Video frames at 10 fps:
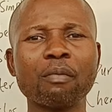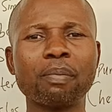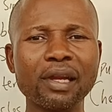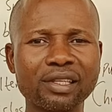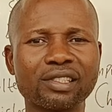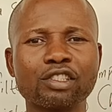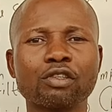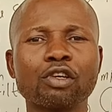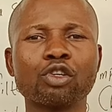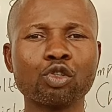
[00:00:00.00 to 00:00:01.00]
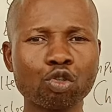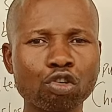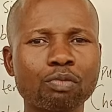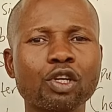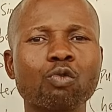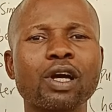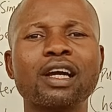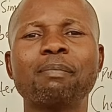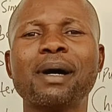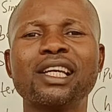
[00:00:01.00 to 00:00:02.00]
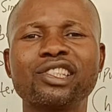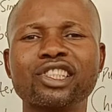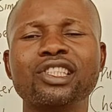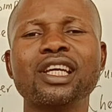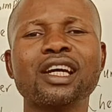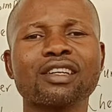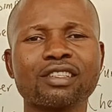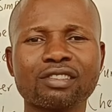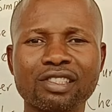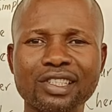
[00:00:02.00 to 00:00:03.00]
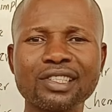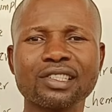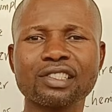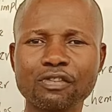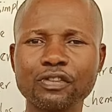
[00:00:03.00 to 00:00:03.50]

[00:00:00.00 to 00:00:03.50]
please do me well by sharing this